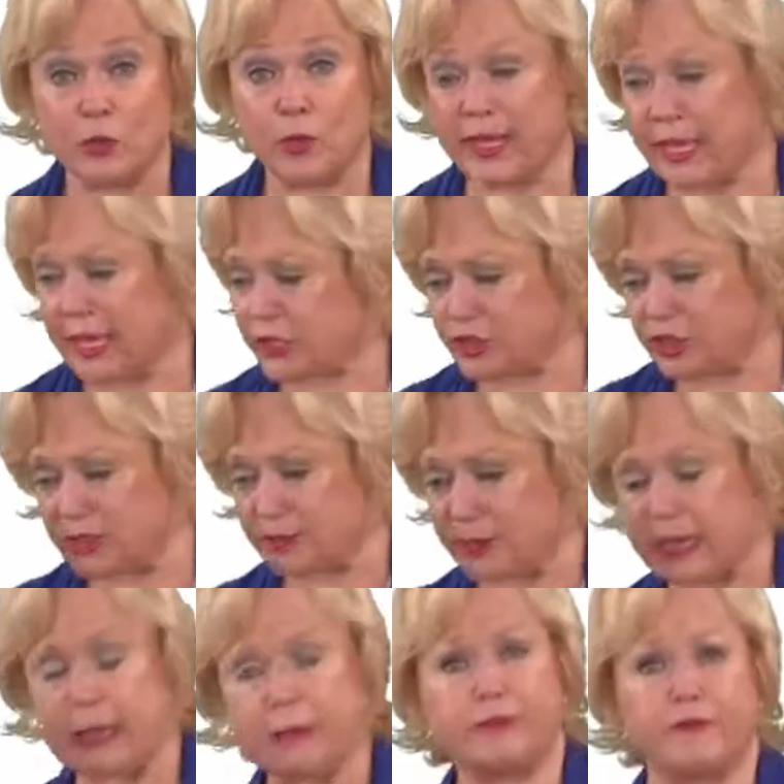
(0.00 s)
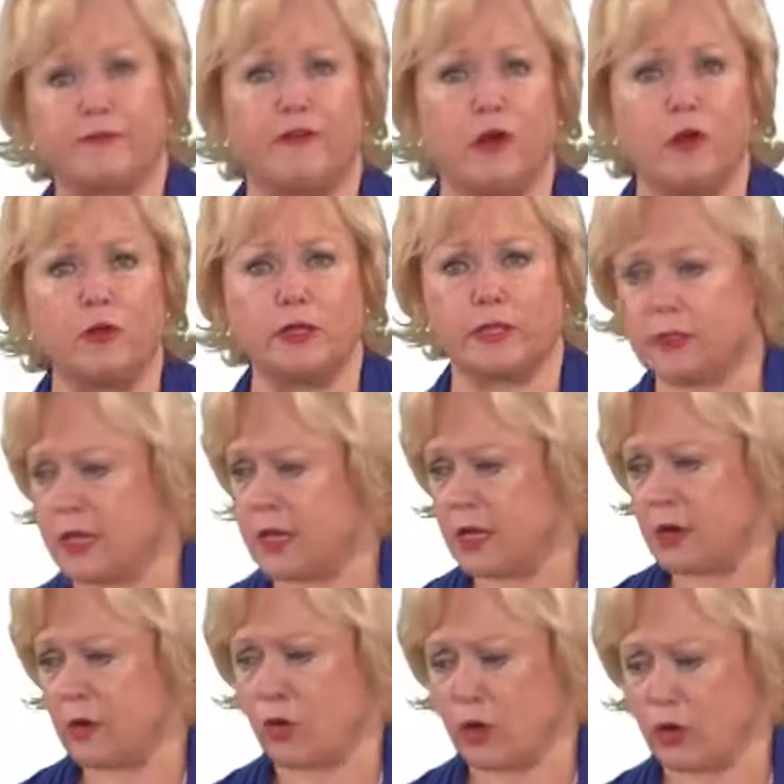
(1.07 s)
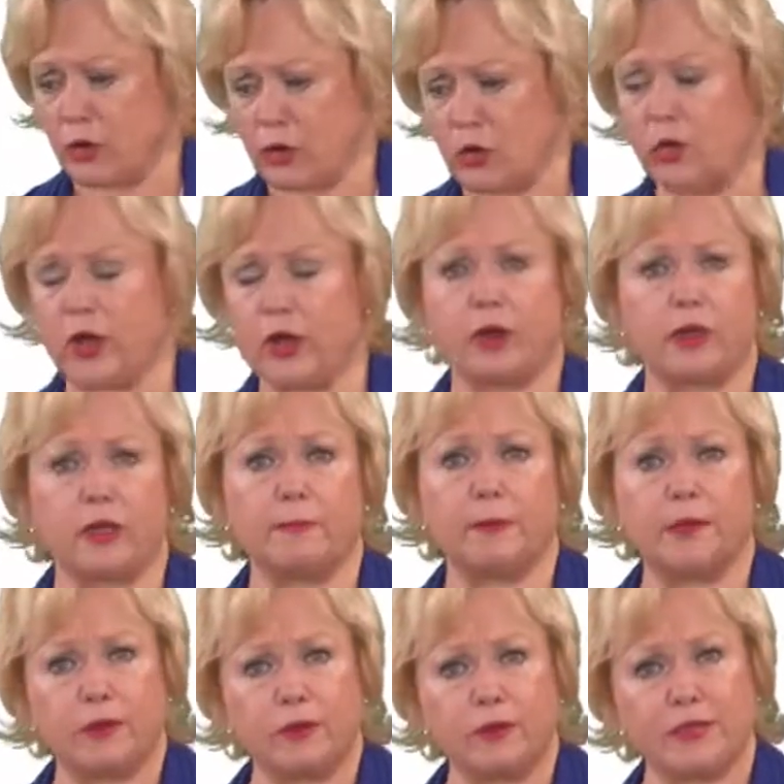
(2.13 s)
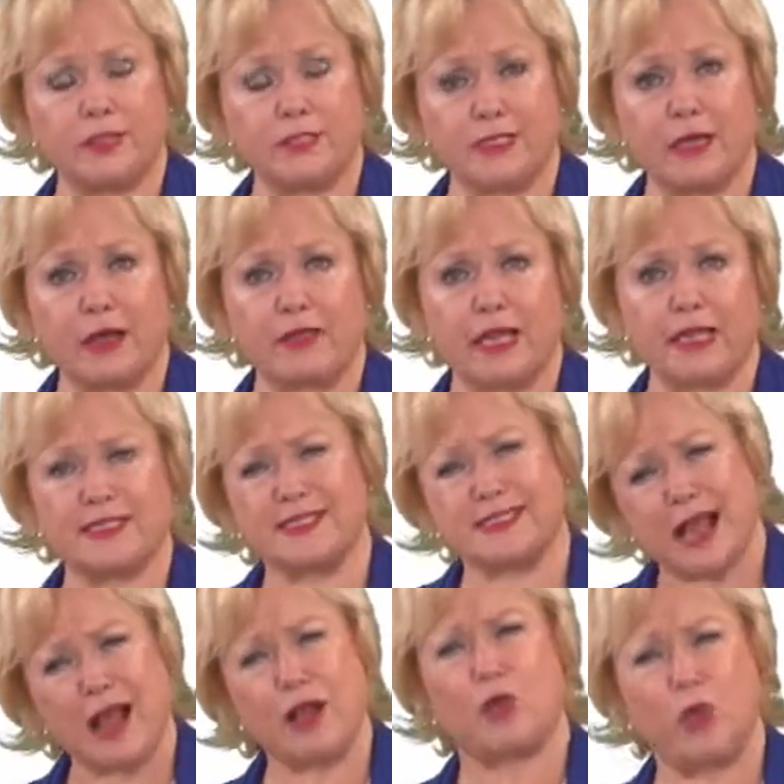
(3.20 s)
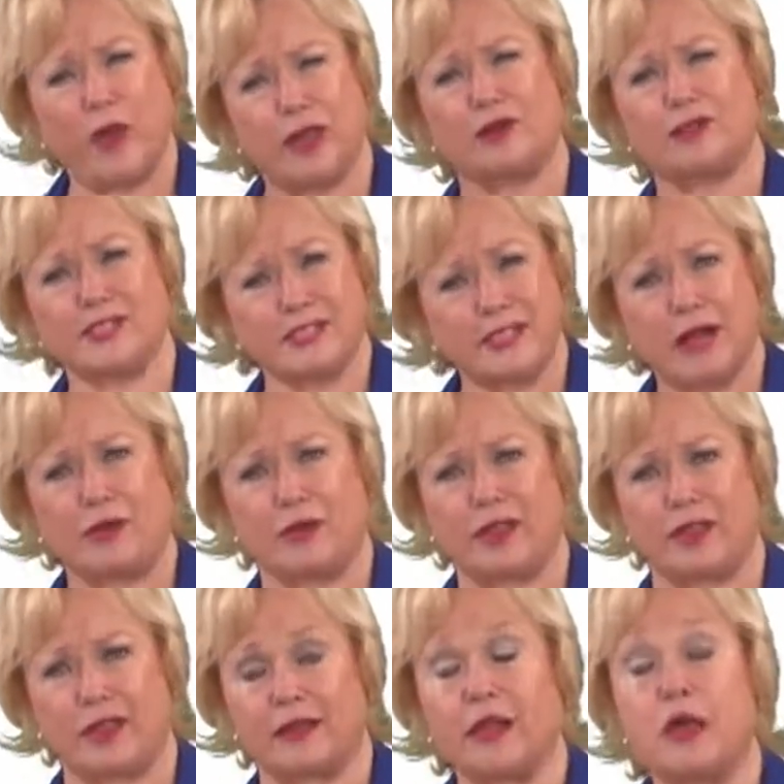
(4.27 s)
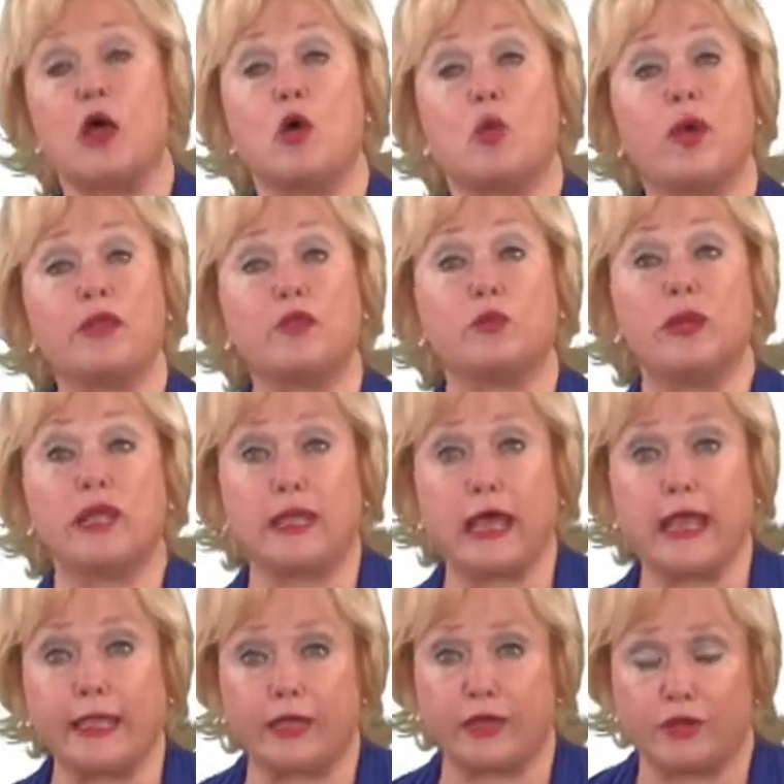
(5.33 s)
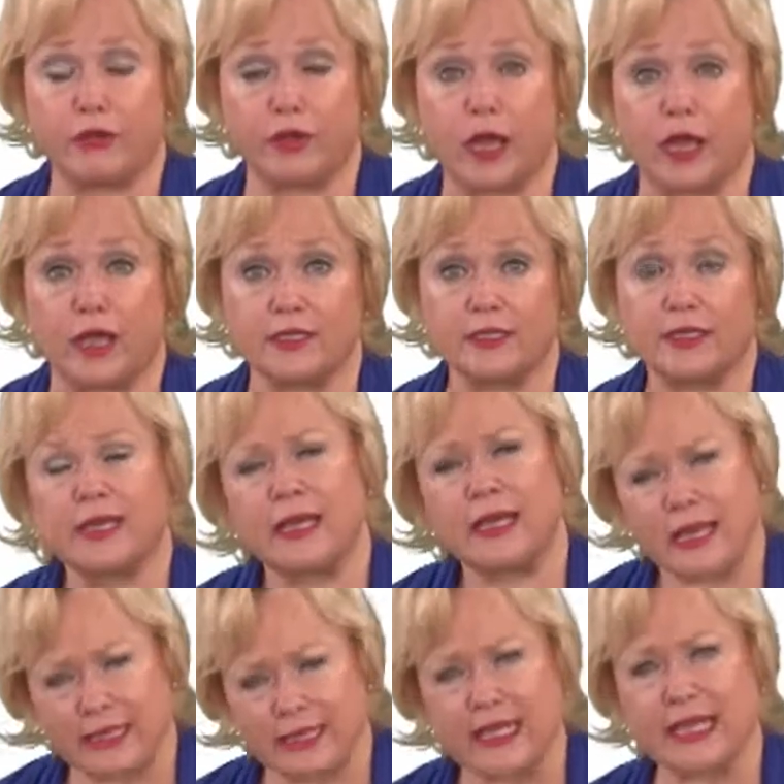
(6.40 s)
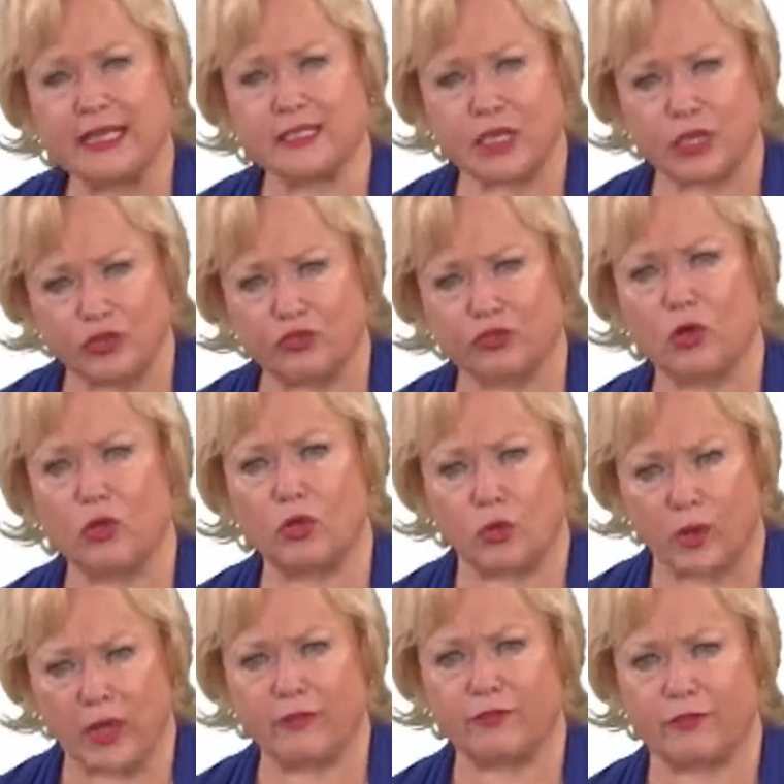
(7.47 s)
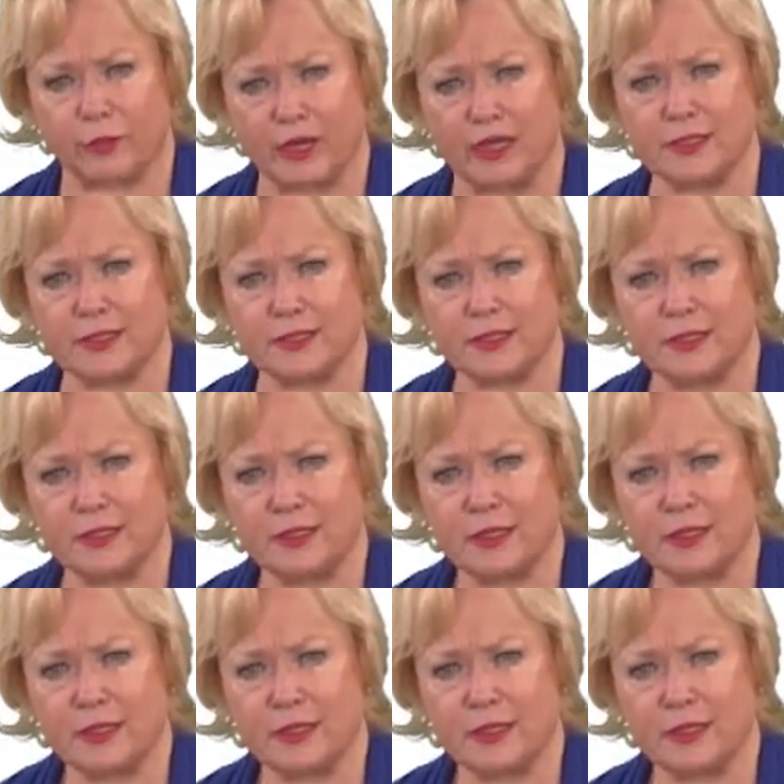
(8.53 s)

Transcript: We can't just pick up the phone or go on our computer and sell that stock. We are stuck with it, whether we like it or not. It takes control away from us.